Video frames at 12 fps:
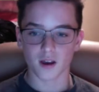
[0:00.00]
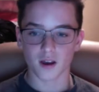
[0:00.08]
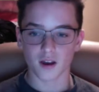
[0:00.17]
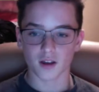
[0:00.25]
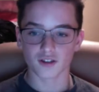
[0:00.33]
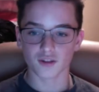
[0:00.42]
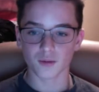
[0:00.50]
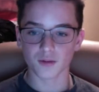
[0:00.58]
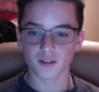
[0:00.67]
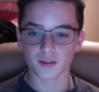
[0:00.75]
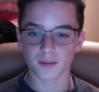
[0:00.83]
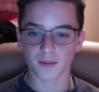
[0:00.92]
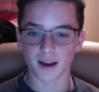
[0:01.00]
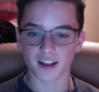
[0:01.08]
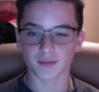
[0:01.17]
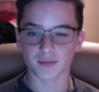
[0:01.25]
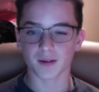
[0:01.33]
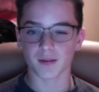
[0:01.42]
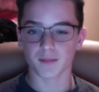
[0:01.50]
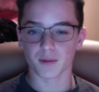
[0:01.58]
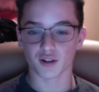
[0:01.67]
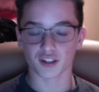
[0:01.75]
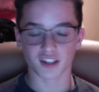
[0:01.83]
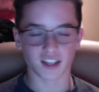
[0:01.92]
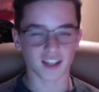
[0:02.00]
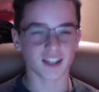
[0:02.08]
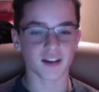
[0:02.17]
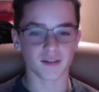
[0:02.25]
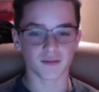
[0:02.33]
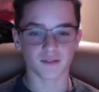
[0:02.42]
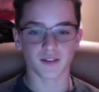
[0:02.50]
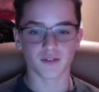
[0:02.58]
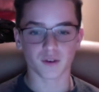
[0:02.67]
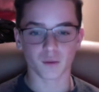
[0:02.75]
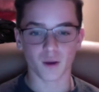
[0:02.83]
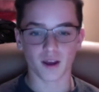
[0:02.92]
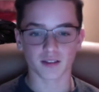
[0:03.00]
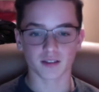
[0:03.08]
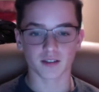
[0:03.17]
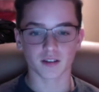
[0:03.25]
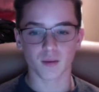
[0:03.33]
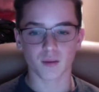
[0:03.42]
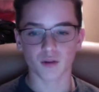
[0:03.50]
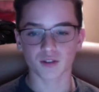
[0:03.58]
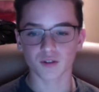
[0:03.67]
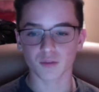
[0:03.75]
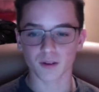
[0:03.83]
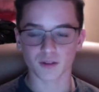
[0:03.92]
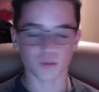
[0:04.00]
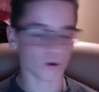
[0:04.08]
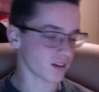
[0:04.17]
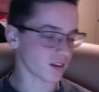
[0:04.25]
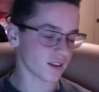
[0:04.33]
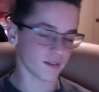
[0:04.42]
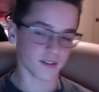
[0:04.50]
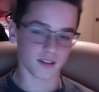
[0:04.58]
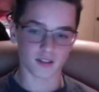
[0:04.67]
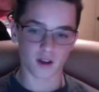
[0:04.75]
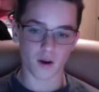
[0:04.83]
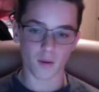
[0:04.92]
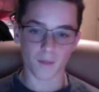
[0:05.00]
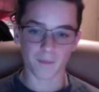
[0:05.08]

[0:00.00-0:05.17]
Consumerism impacts me personally in different ways. Mostly with my sporting activities, though.